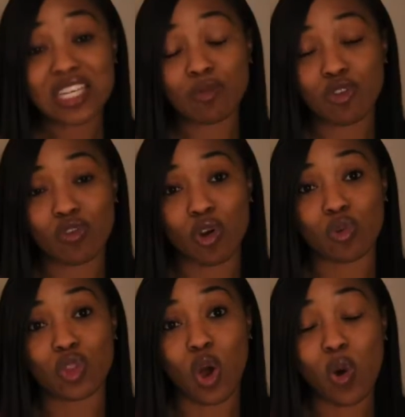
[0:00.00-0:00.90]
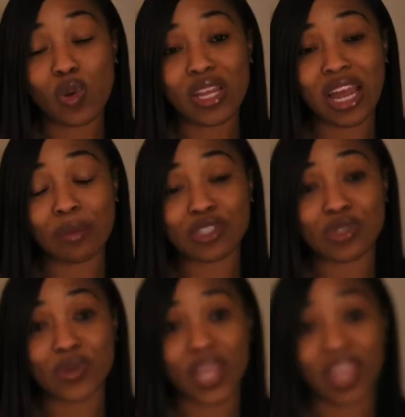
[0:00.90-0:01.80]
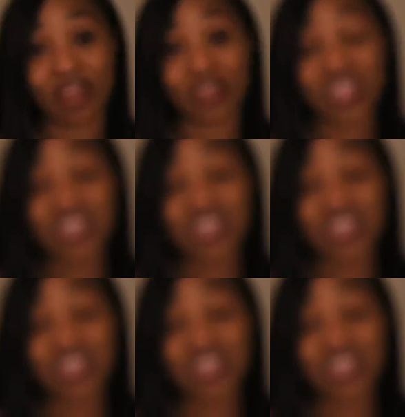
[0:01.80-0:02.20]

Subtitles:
to move on. The only option you have